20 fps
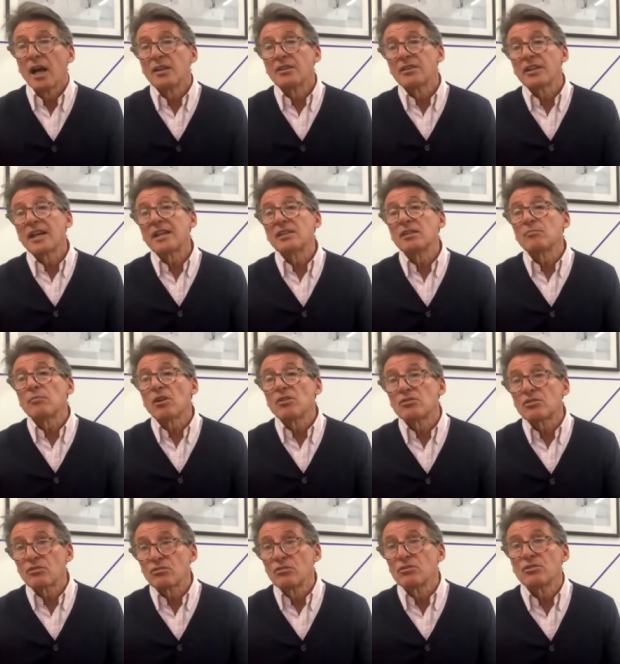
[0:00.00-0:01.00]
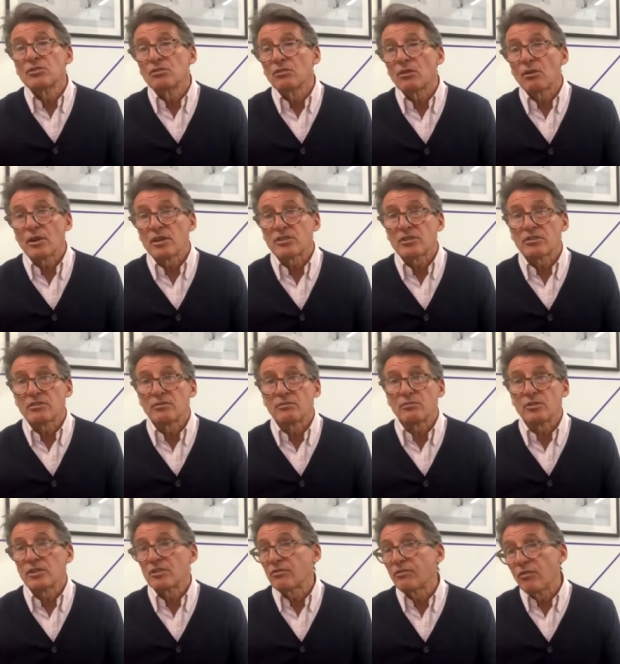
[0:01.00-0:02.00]
And then the most crucial
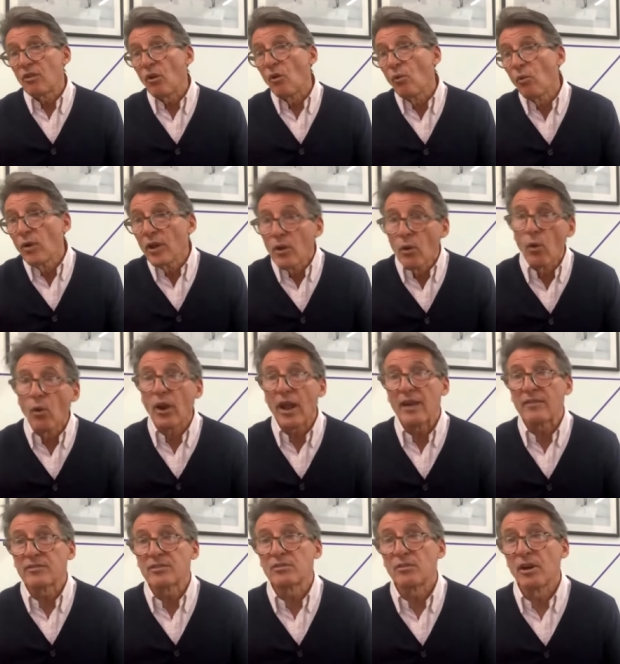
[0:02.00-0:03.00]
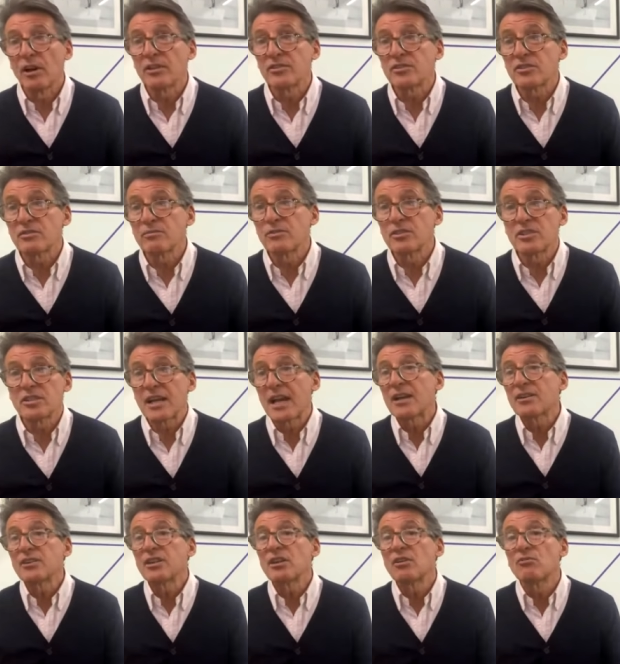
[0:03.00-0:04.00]
question, which we all have to answer, which is
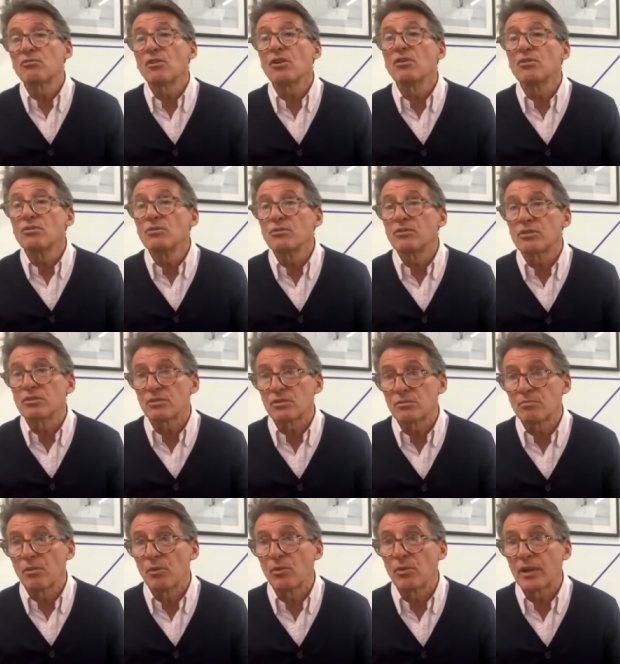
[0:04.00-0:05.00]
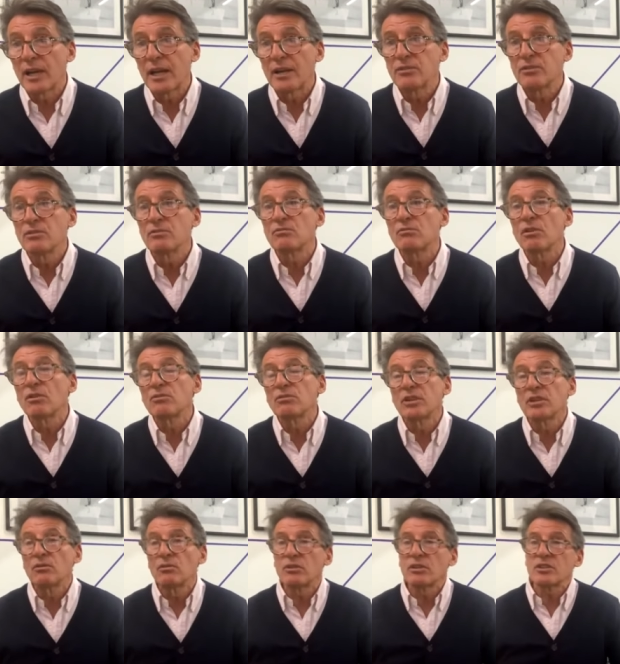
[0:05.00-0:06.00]
how do you grow your sport? How do you grow
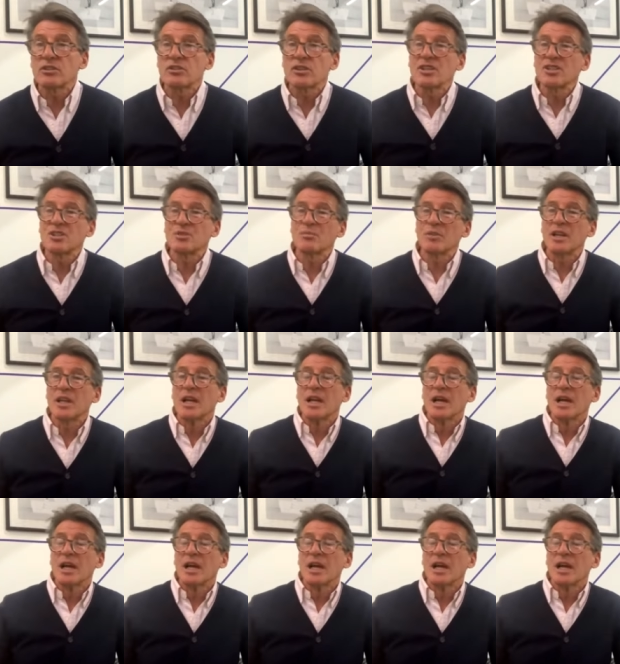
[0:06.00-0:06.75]
the organization?